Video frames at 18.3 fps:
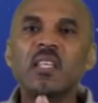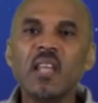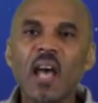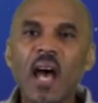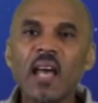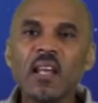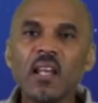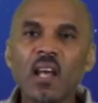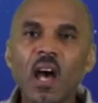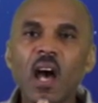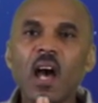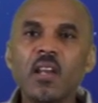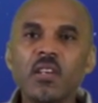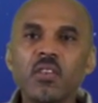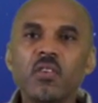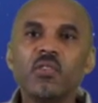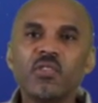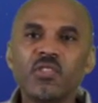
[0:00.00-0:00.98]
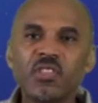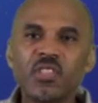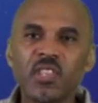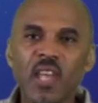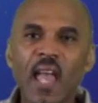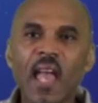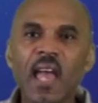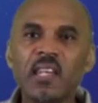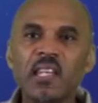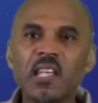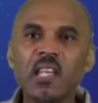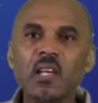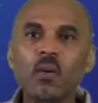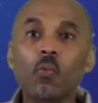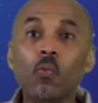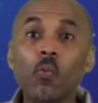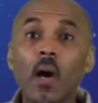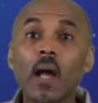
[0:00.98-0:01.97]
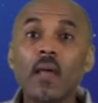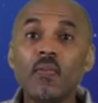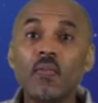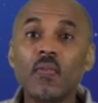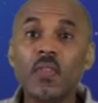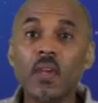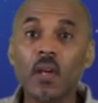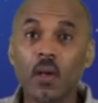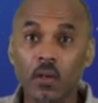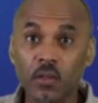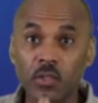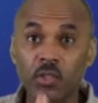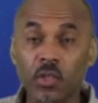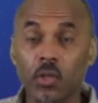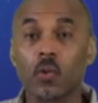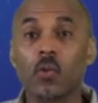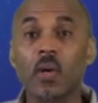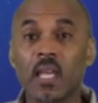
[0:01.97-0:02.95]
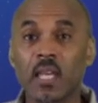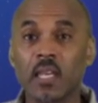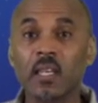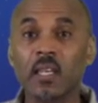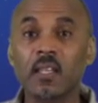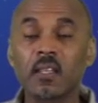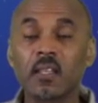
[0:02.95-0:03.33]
not understanding what they're doing.